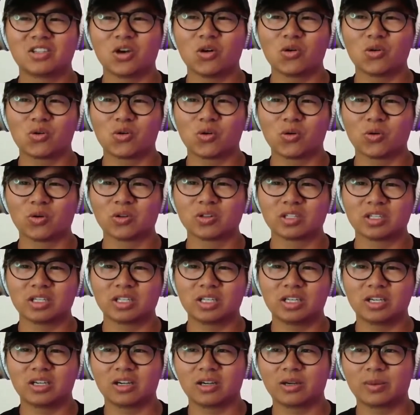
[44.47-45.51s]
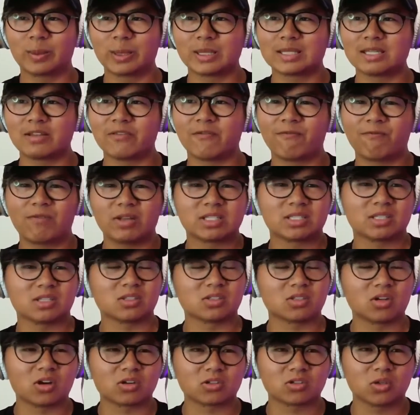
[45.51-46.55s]
so cool to hear because it fits the
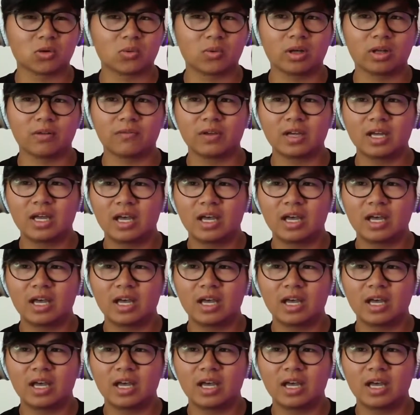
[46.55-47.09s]
song so well.